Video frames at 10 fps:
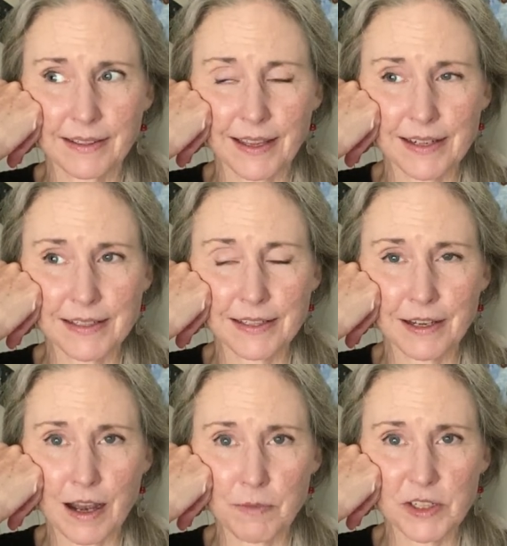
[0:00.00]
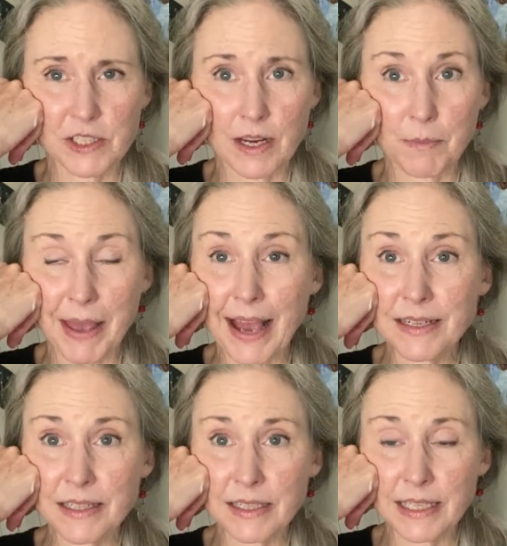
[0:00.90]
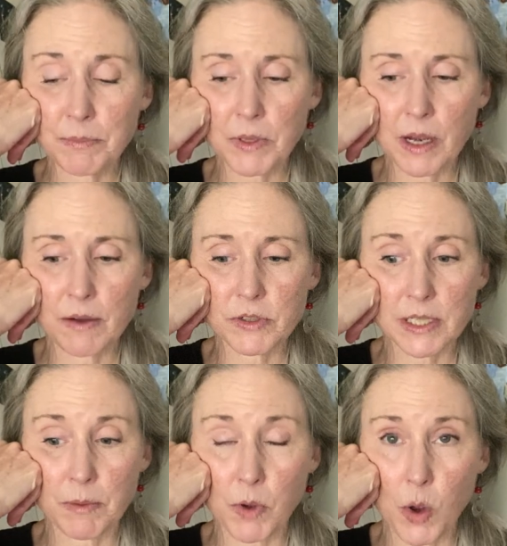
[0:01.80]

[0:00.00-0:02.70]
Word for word: ladies at the coffee shop actually kept the coffee shop